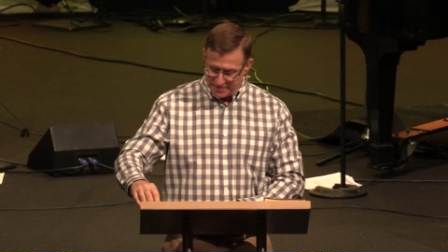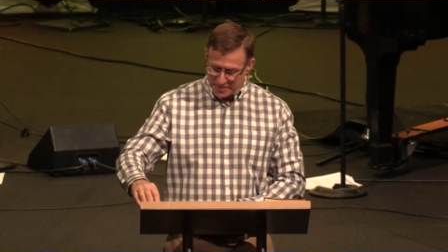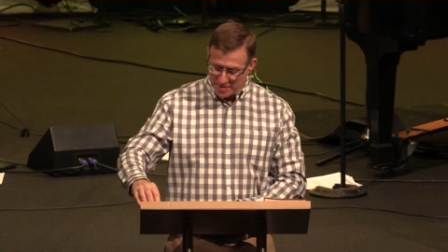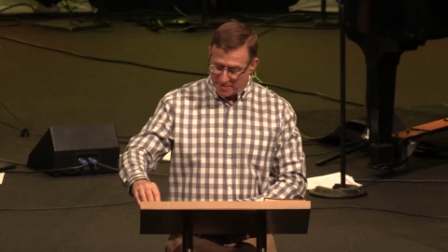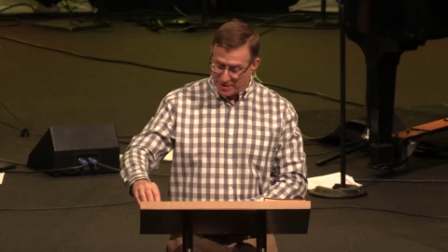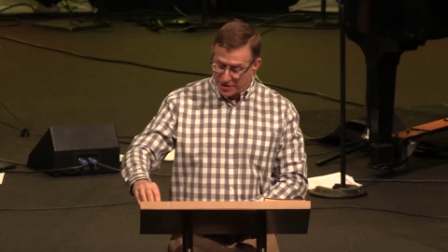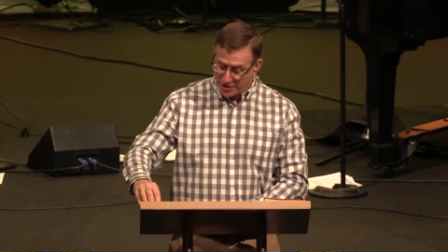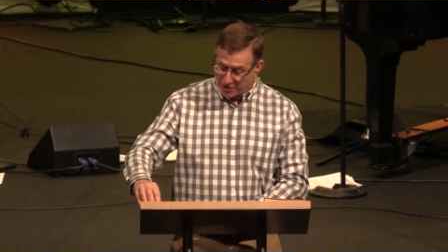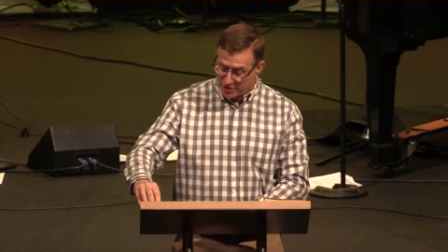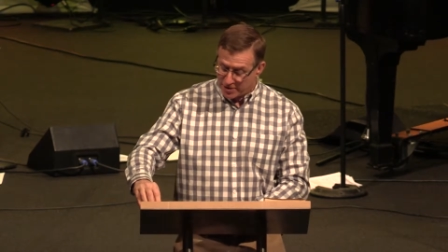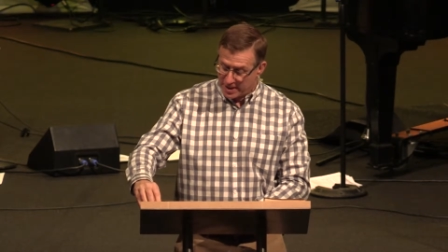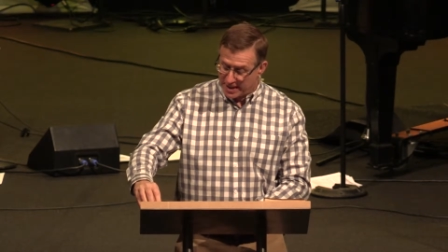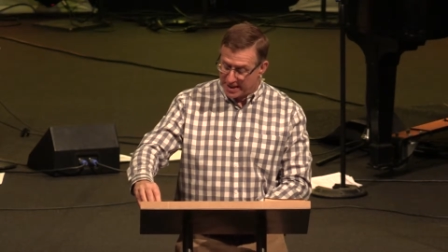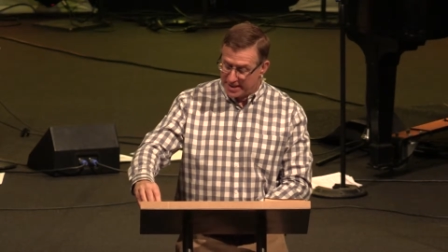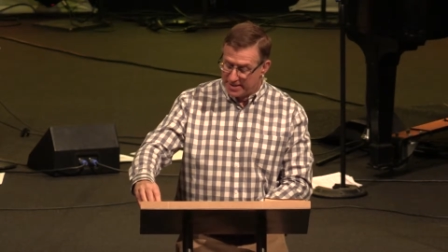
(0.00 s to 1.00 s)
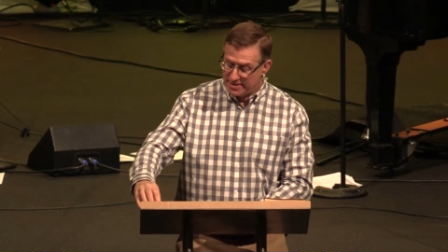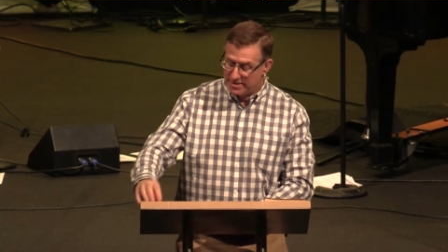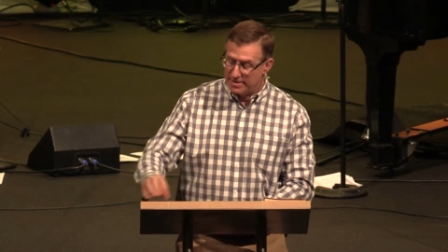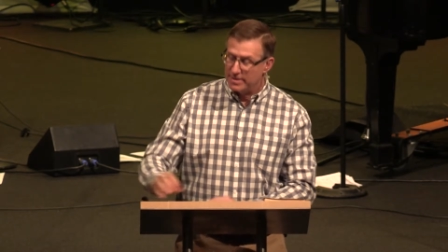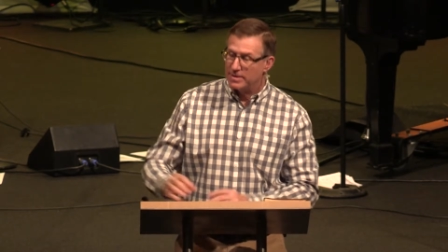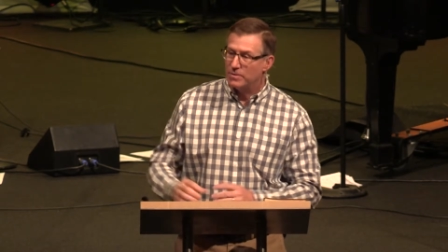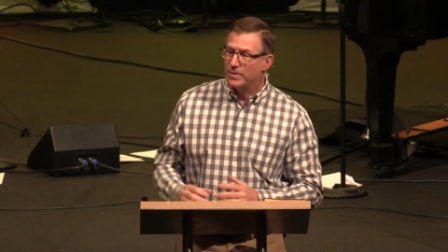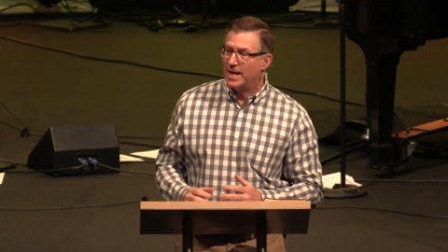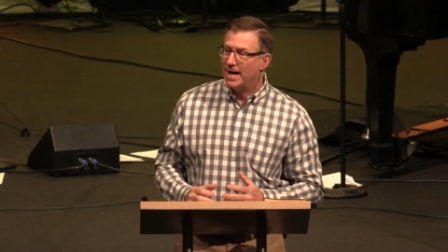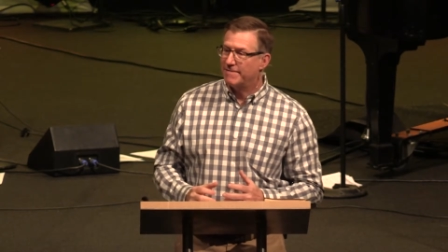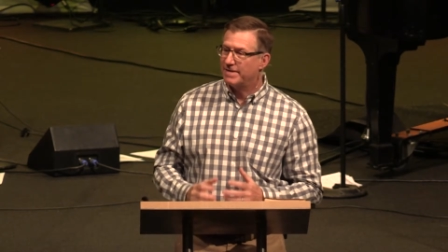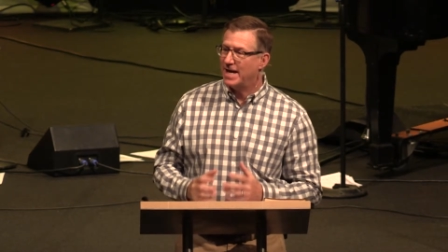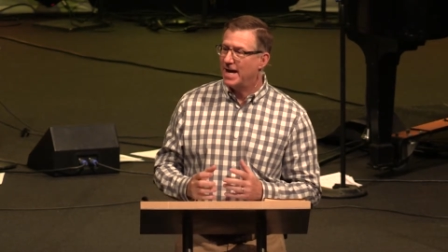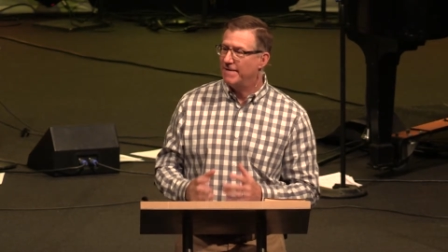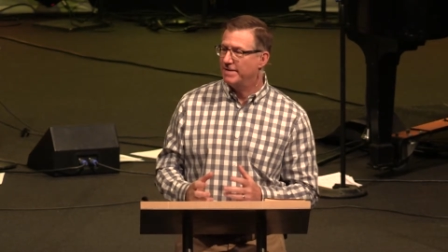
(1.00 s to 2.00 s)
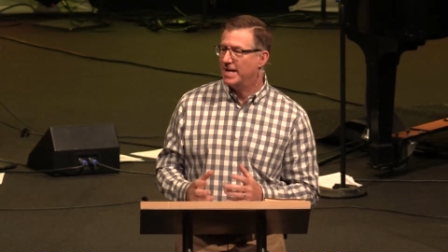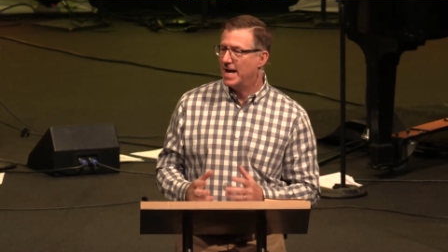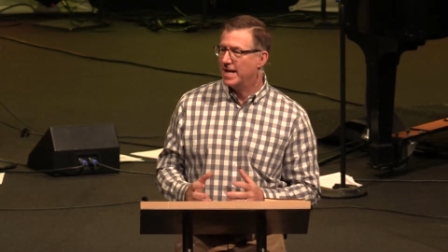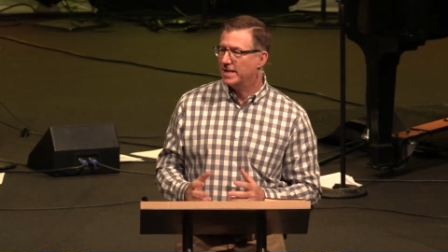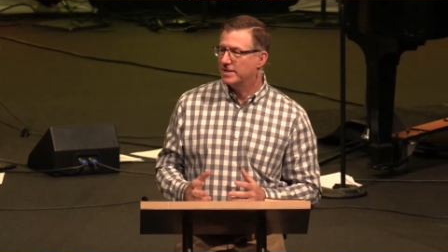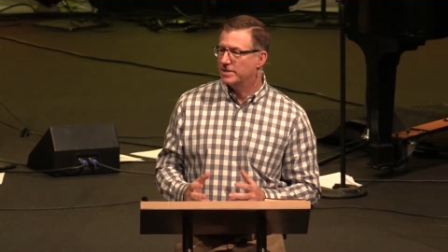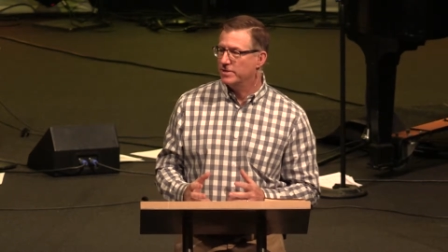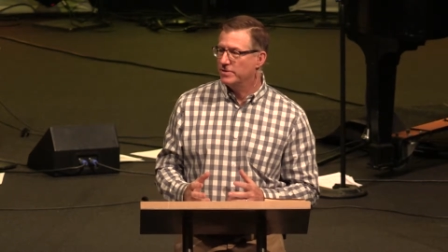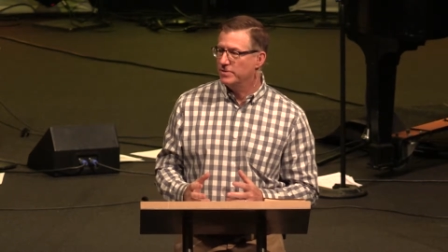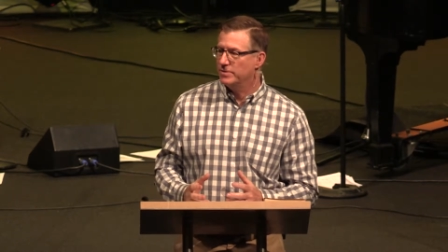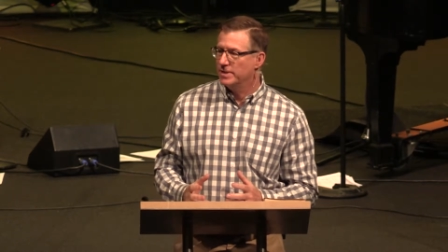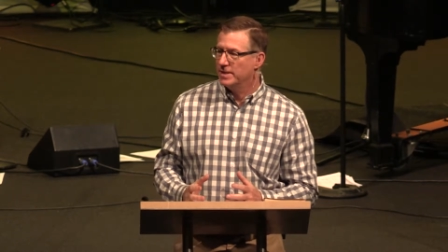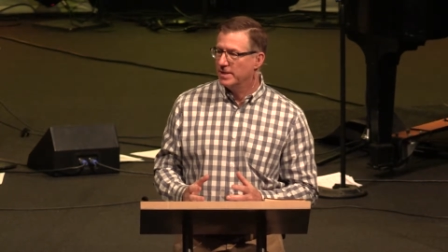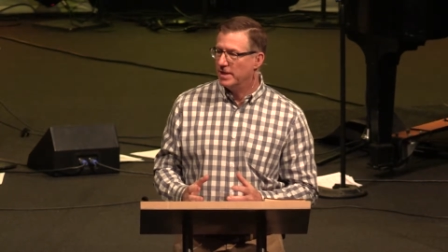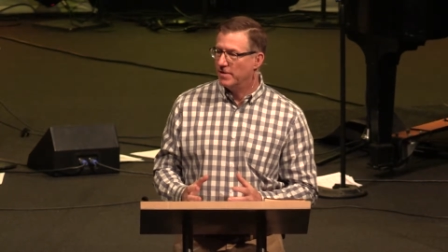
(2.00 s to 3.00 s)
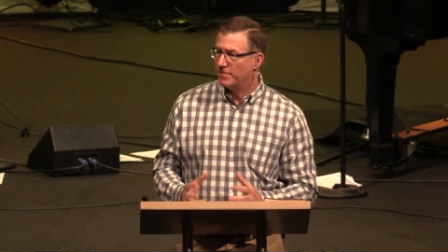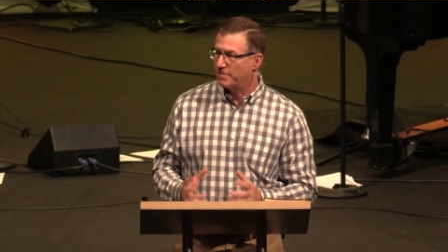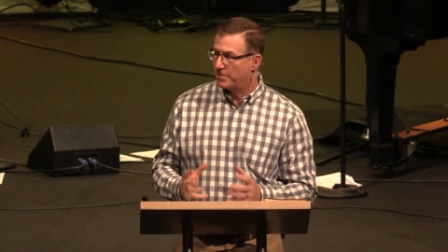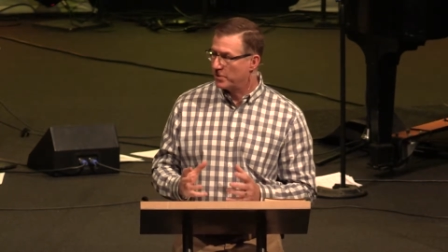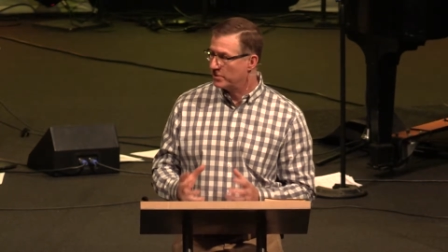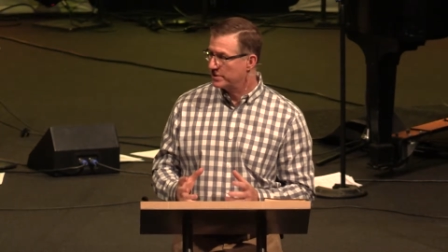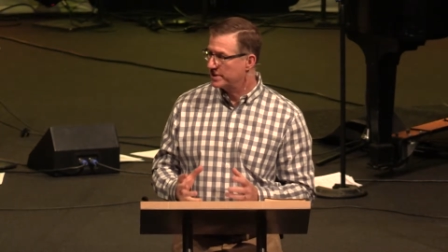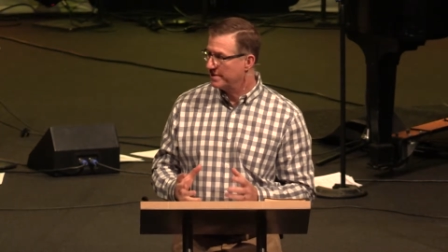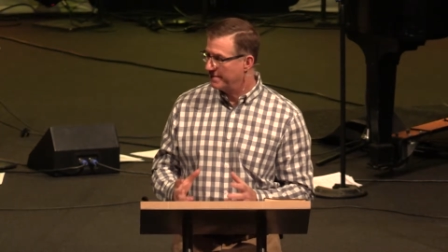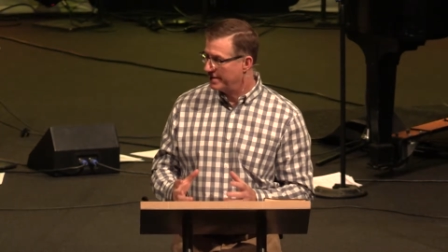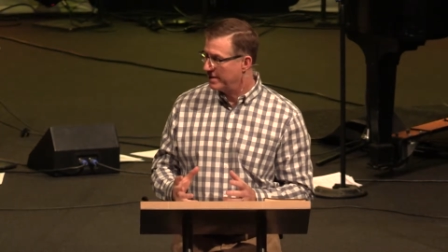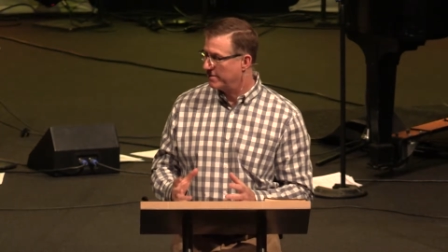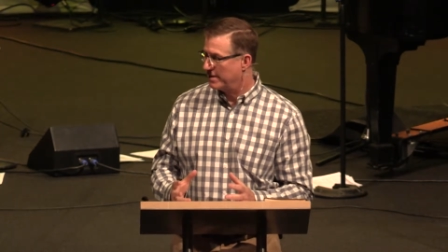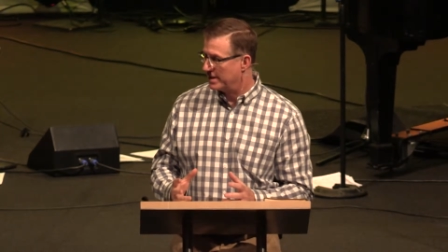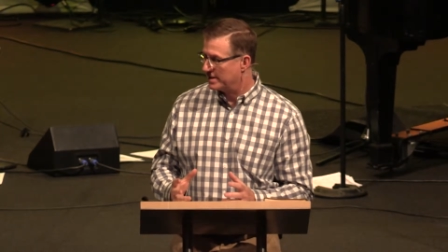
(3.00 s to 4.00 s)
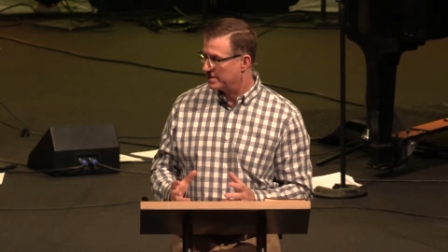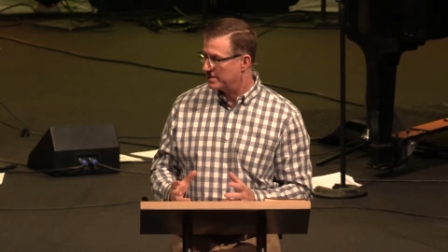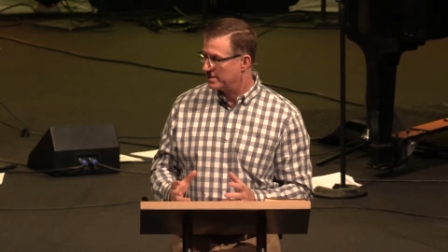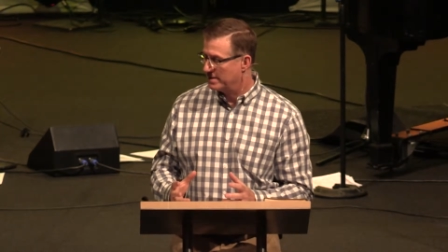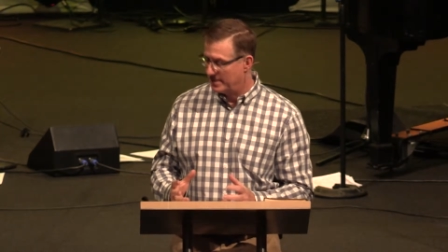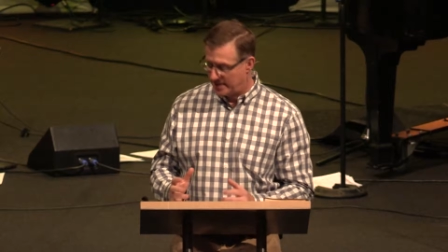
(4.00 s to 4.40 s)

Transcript: But thirdly, we have to have an attitude of perseverance